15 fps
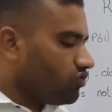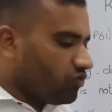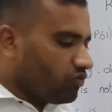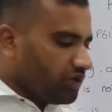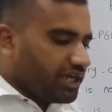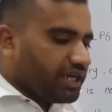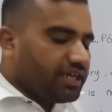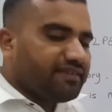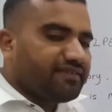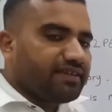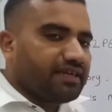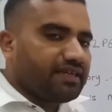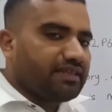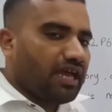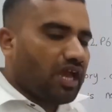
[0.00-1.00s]
we can
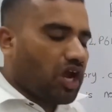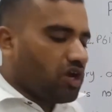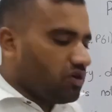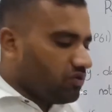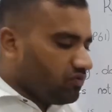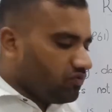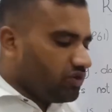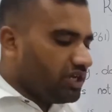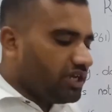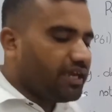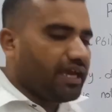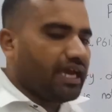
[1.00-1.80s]
say that we